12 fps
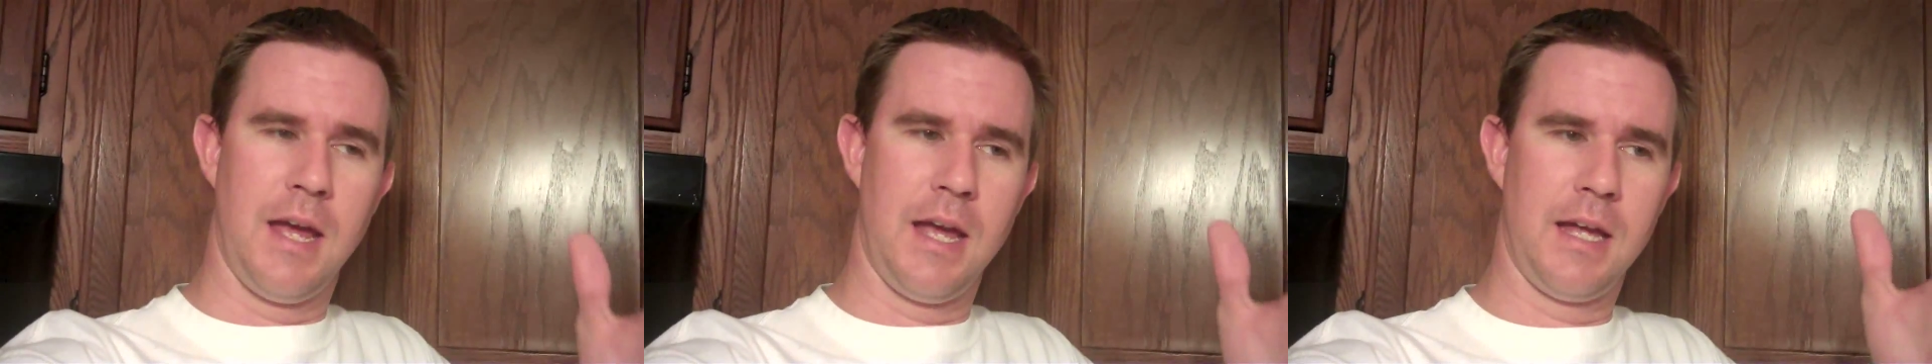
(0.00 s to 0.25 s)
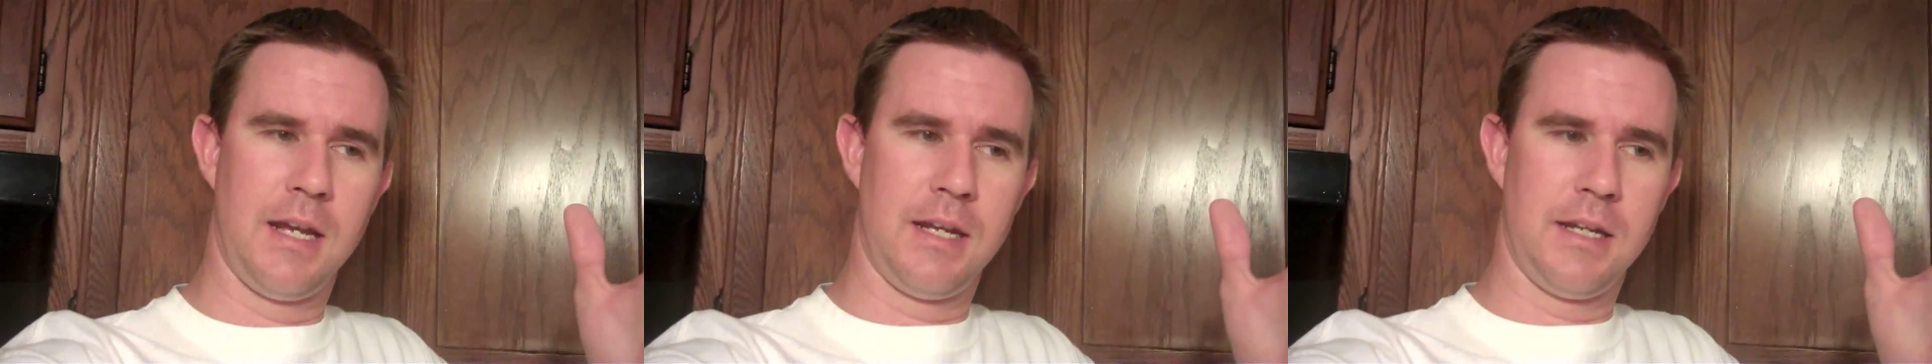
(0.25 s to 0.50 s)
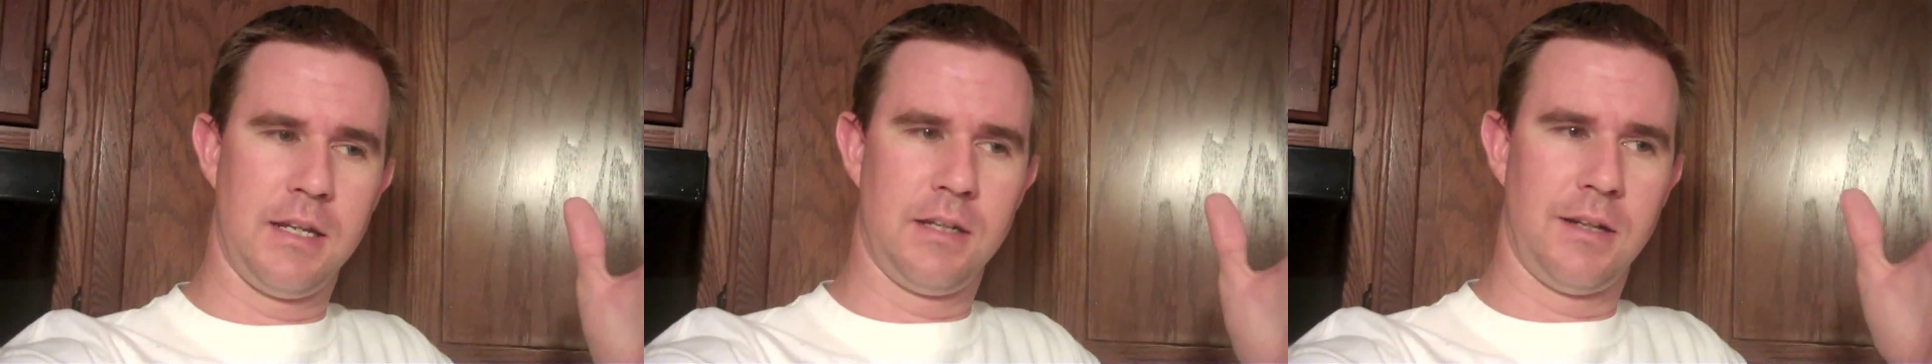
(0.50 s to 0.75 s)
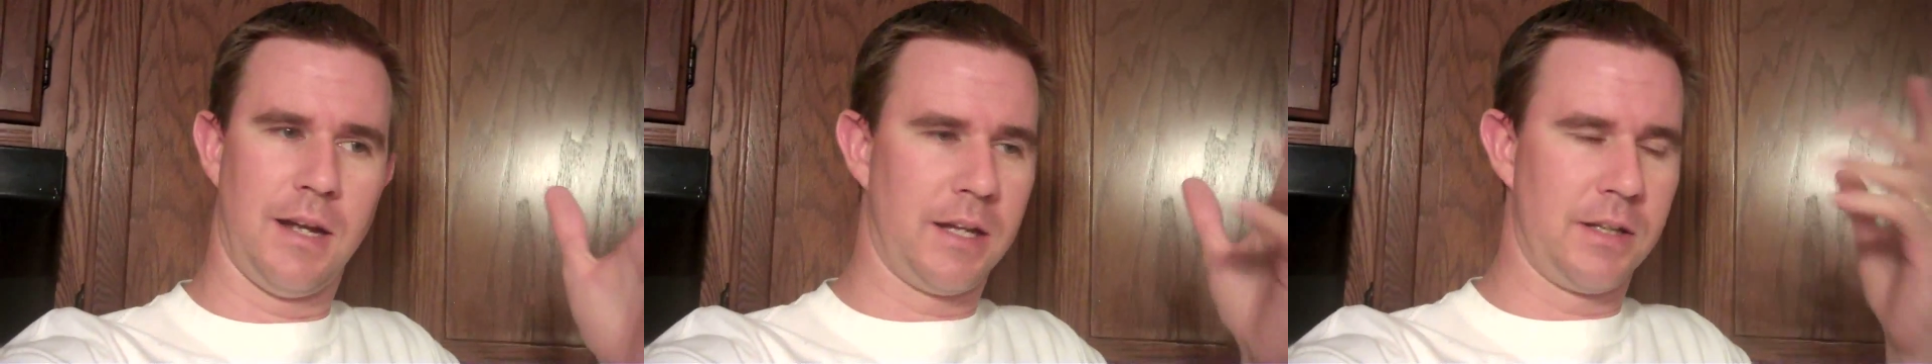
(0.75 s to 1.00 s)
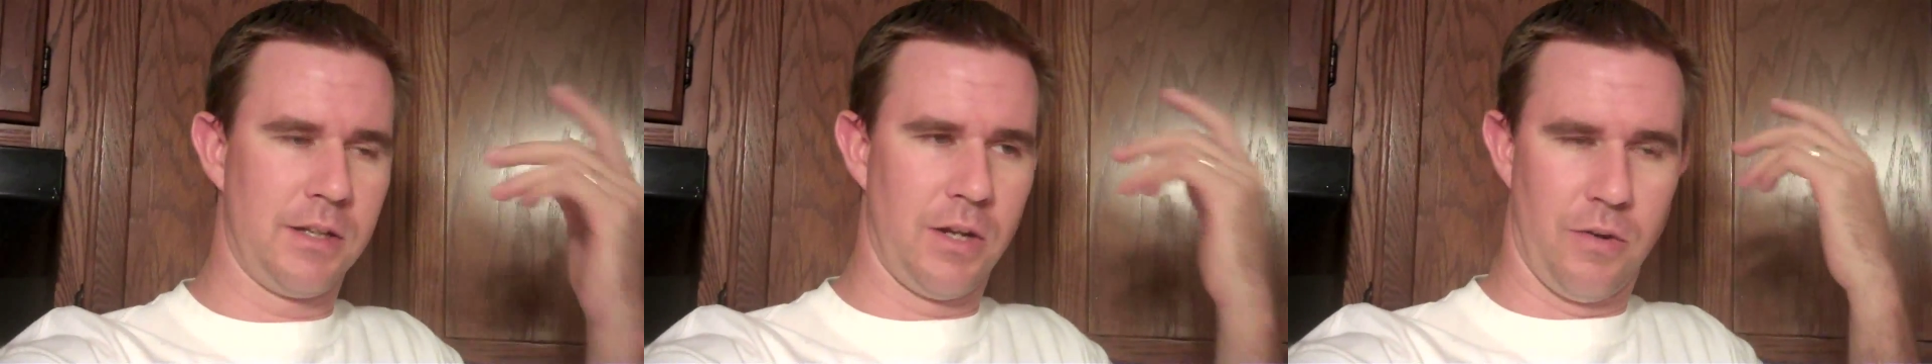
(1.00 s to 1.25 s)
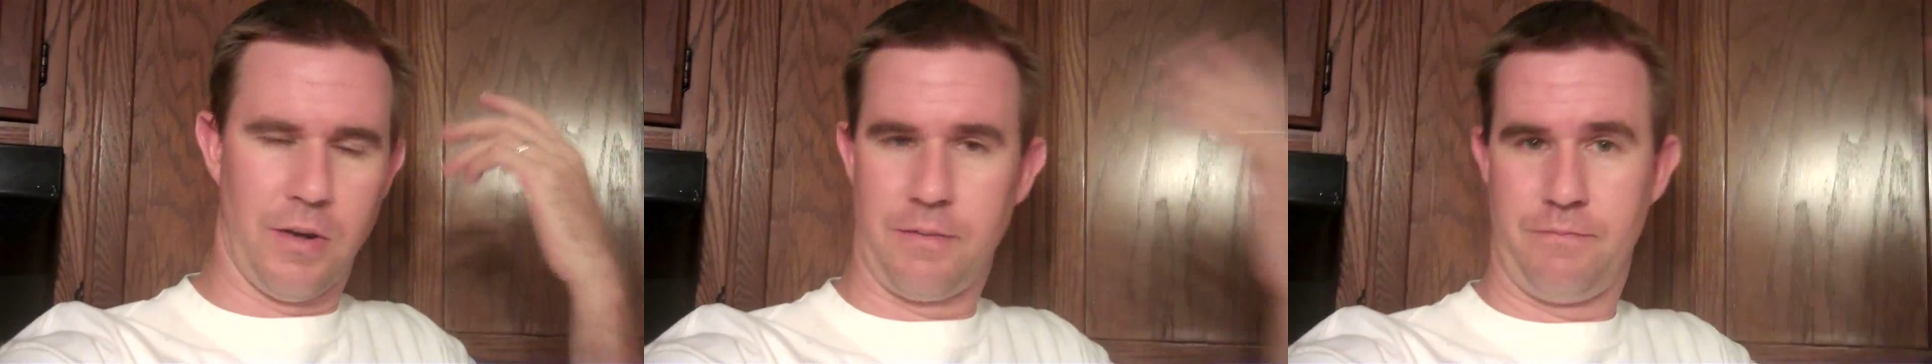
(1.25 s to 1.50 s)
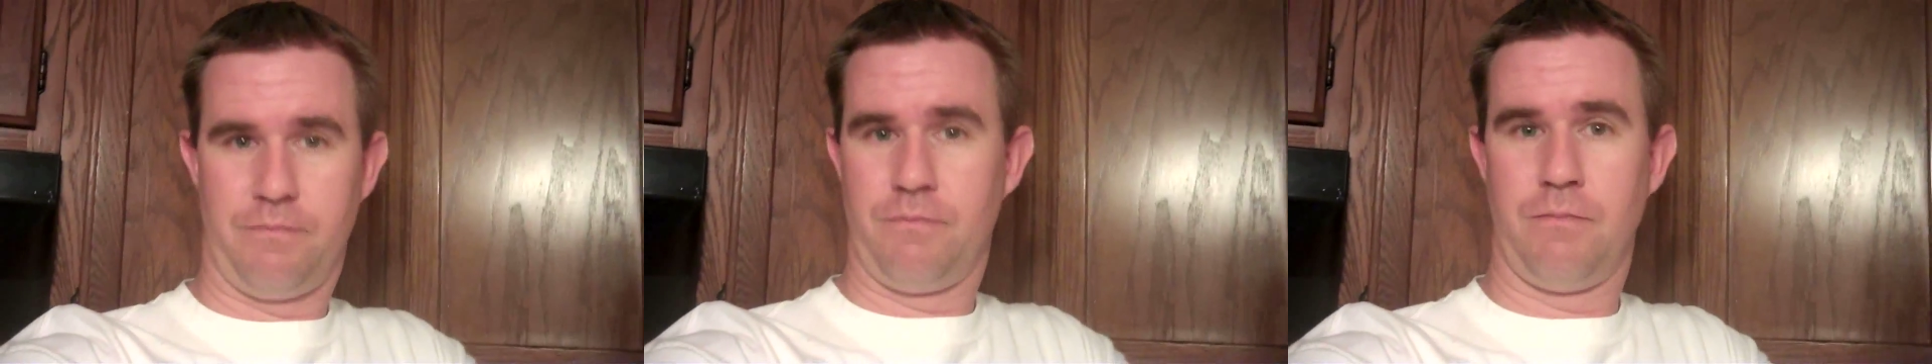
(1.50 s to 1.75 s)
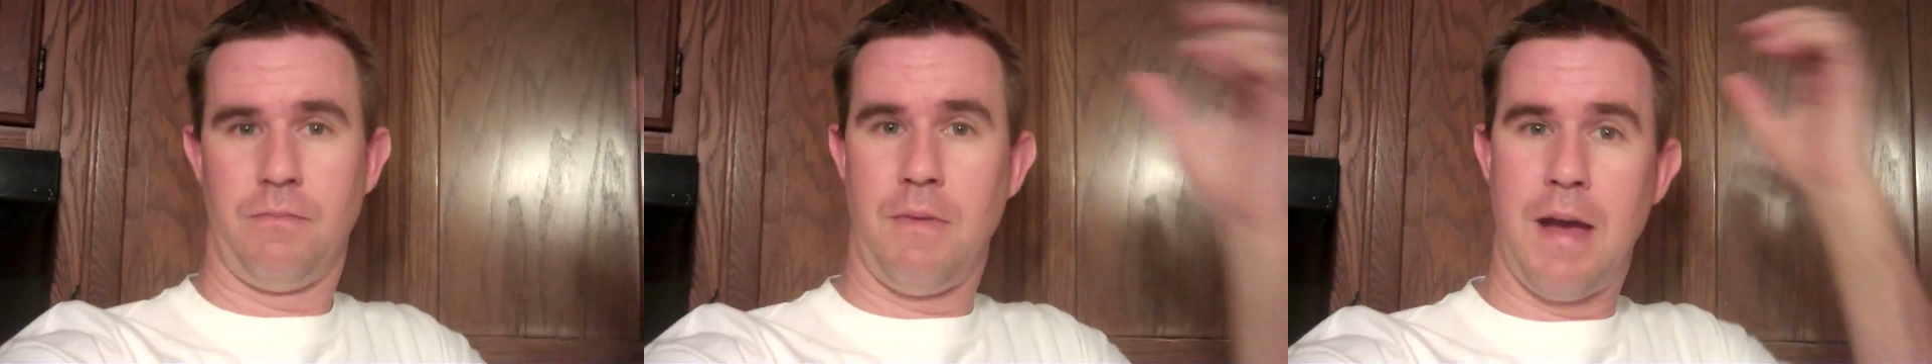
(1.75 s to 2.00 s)
and, and I you know, I
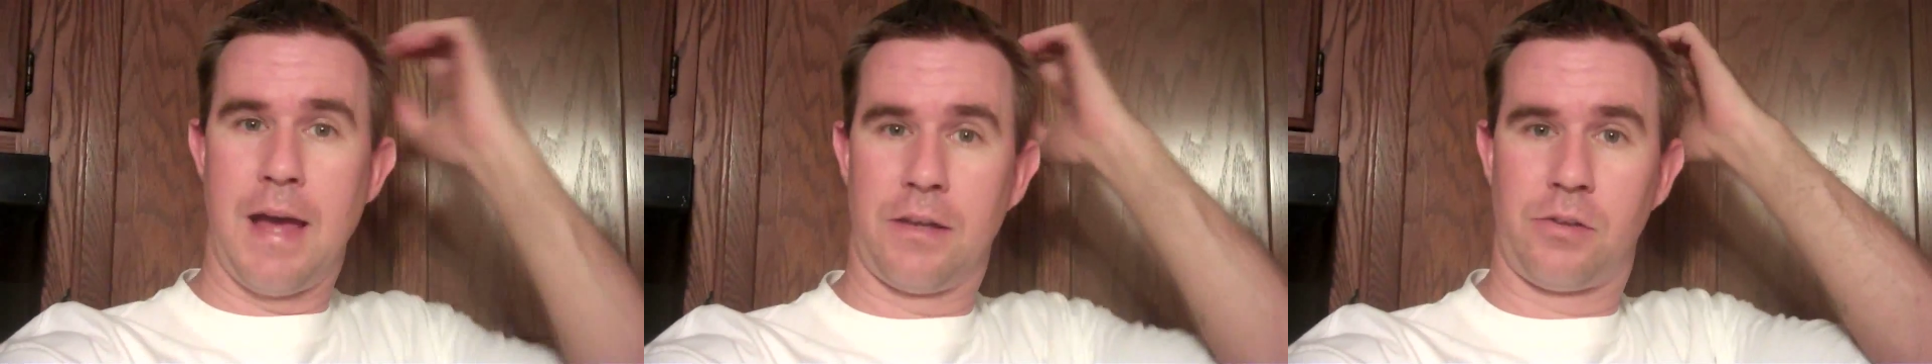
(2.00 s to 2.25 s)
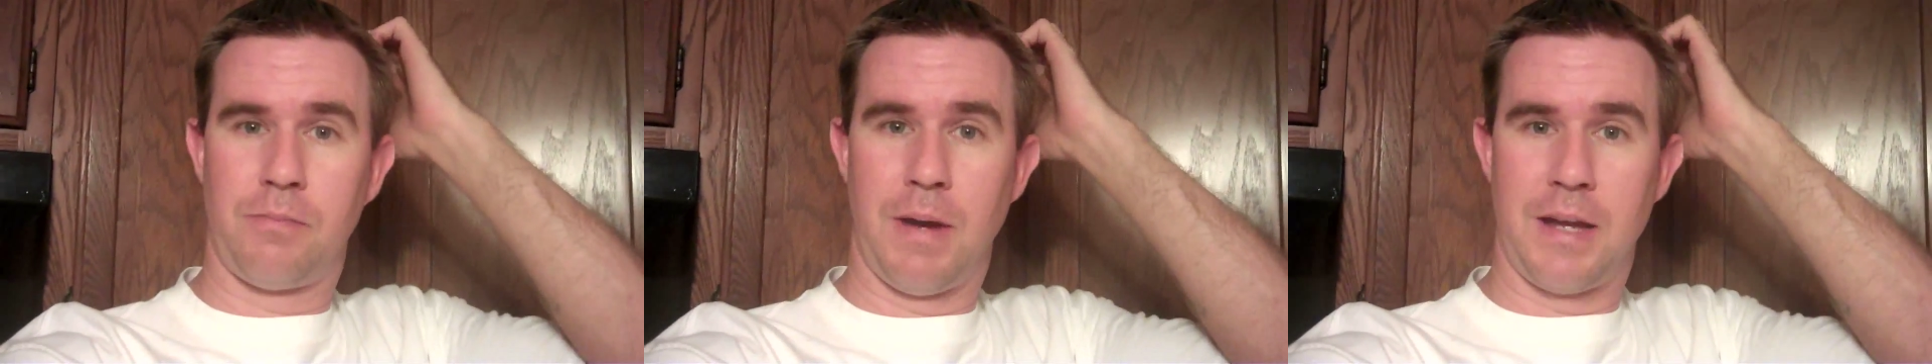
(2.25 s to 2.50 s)
asked